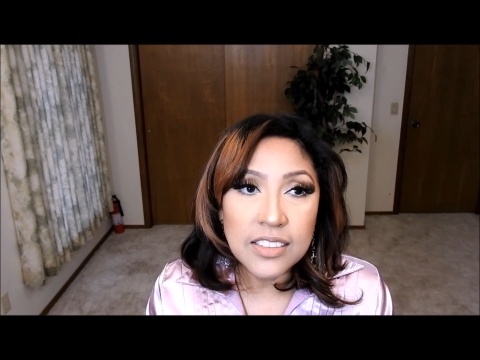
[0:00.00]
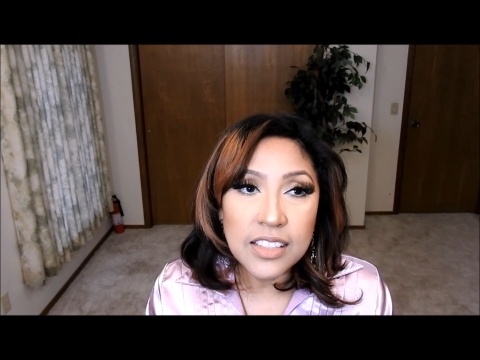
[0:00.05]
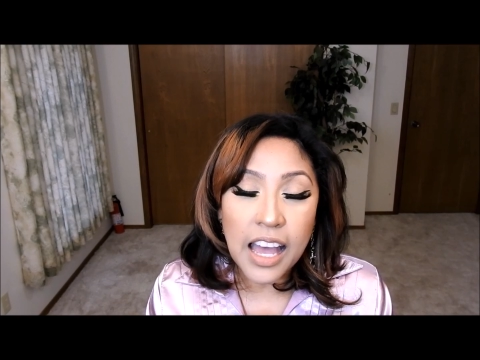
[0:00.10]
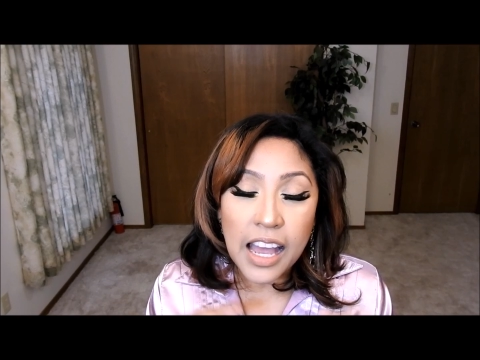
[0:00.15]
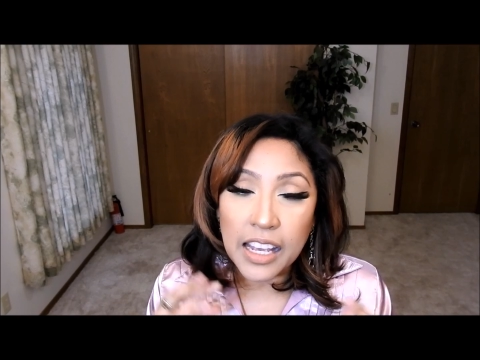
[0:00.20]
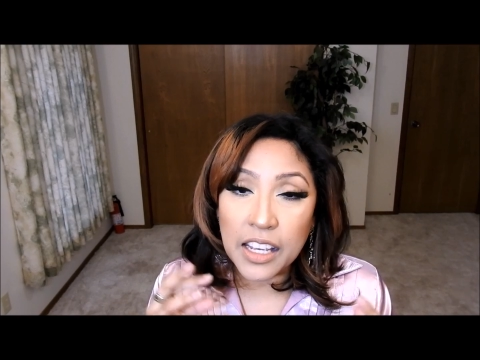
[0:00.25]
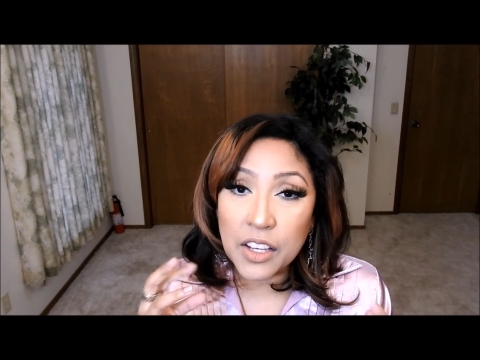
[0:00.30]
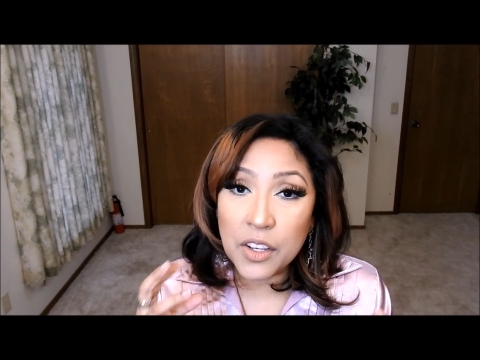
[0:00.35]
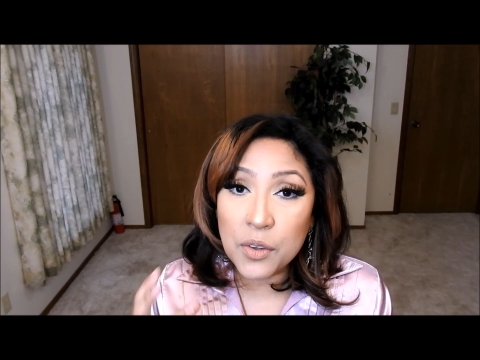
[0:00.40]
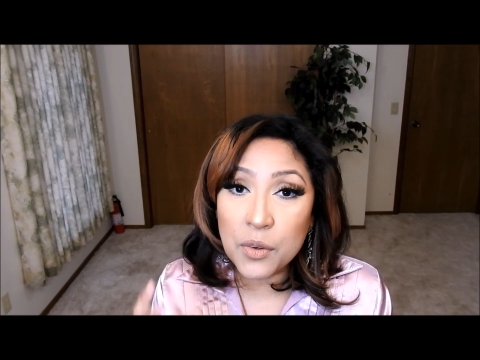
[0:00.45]

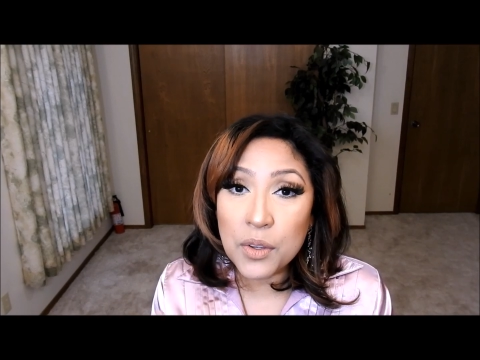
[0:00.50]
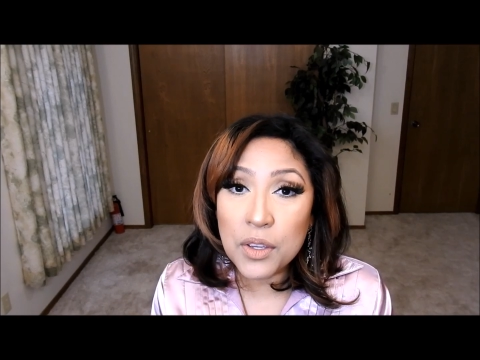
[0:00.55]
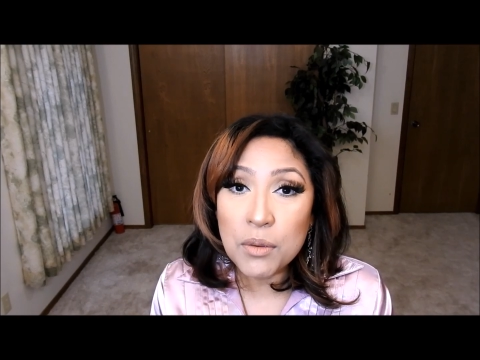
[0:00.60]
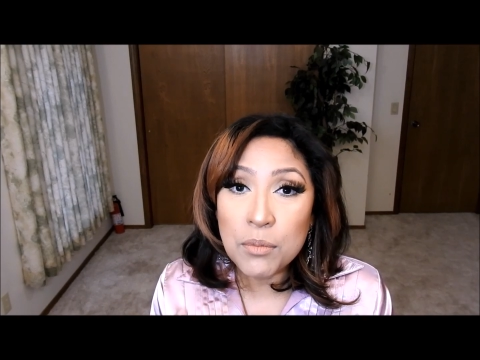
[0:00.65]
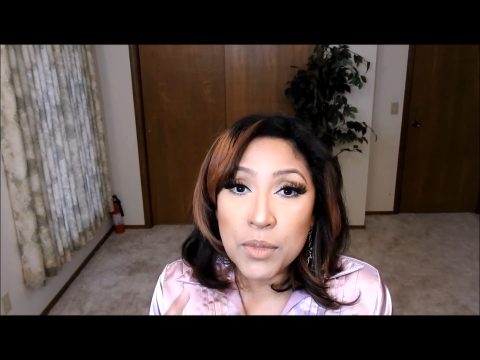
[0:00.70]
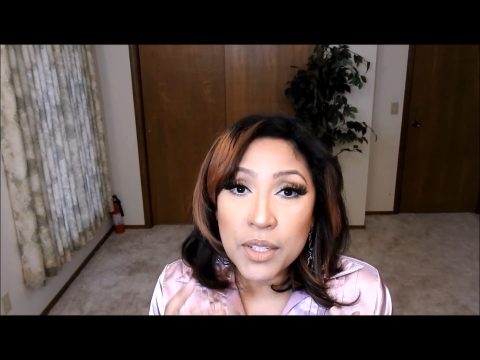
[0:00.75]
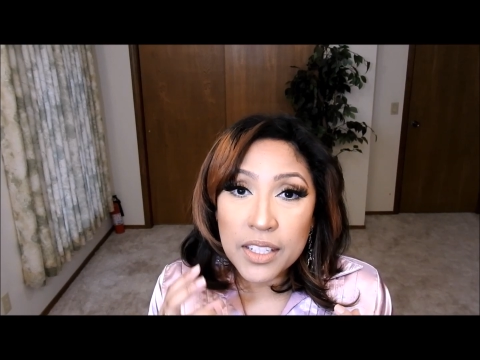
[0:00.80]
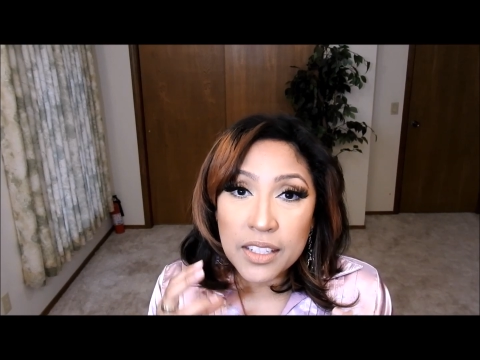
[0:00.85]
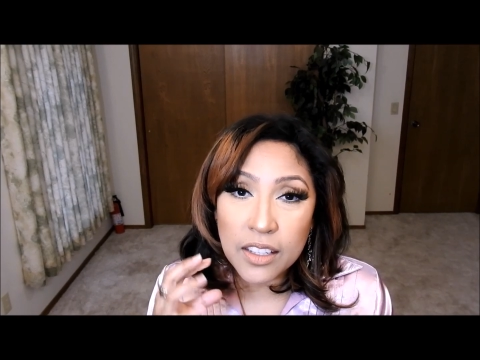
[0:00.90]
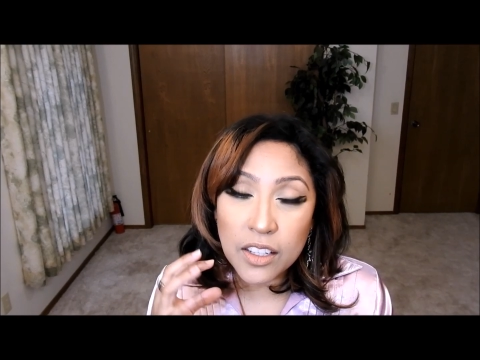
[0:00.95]
that
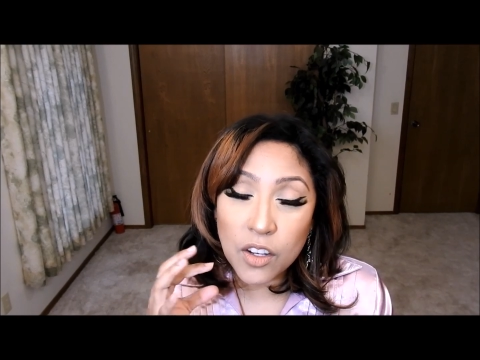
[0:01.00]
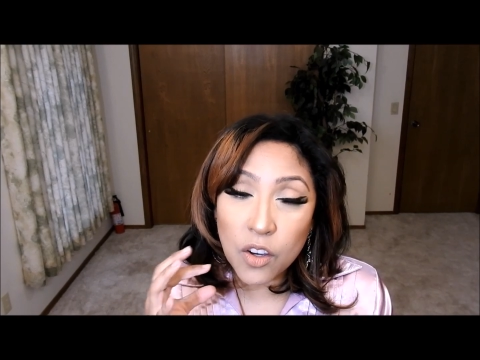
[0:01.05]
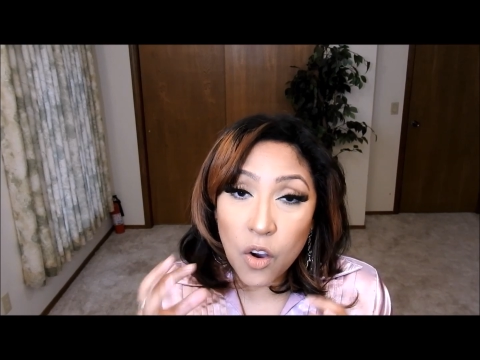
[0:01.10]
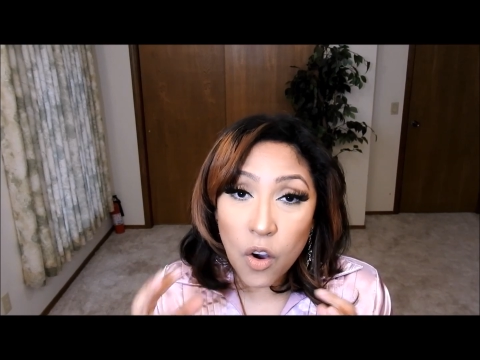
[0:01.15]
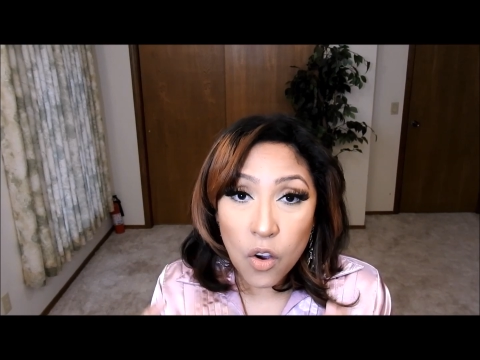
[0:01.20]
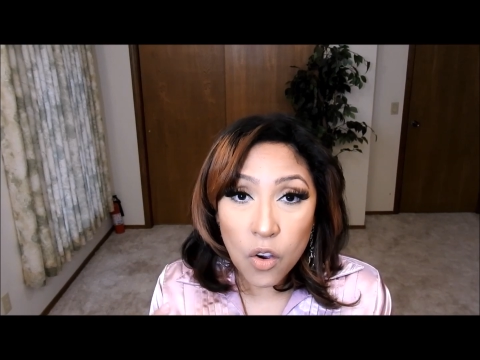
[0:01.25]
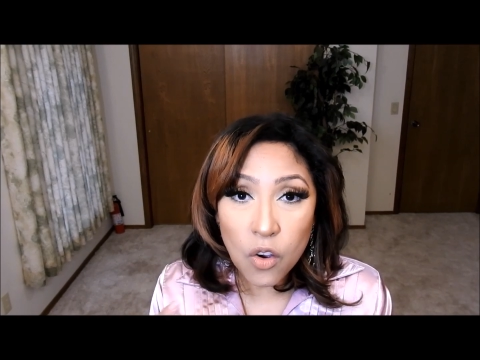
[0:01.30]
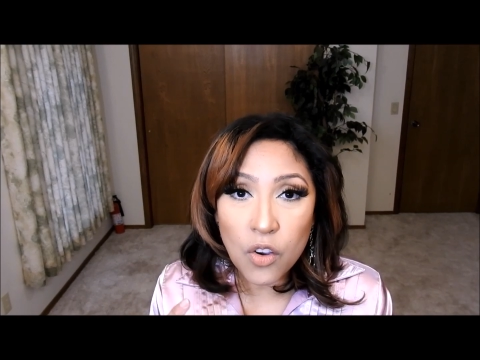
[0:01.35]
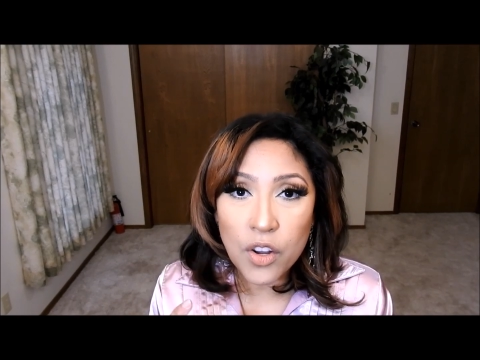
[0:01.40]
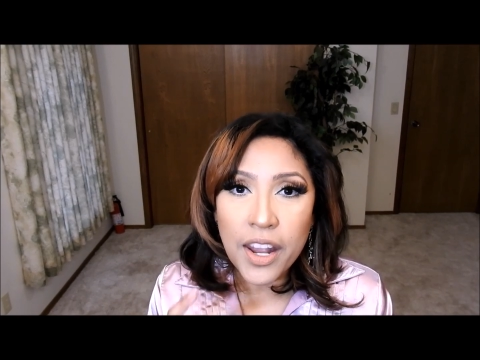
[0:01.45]
creamy
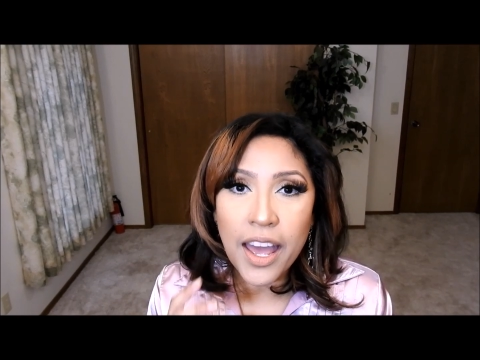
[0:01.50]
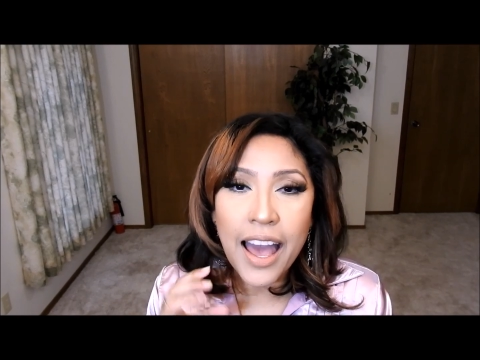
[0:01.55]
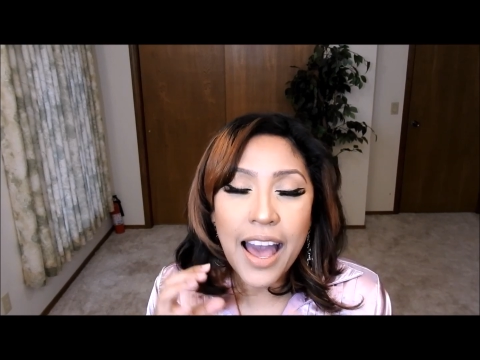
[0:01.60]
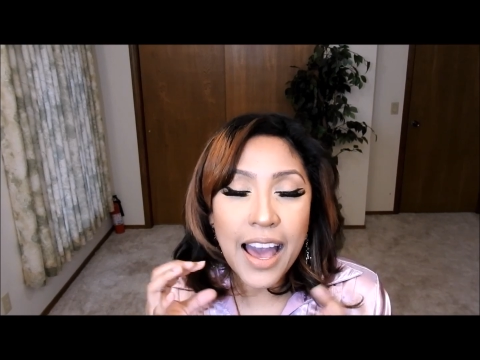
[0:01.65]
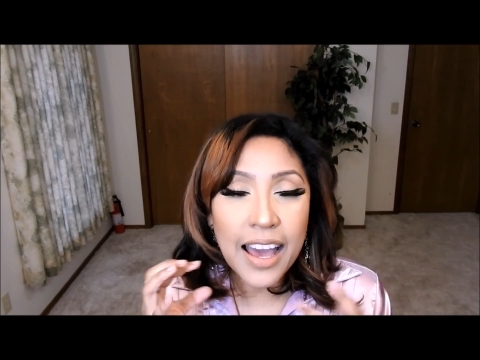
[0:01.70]
coconut,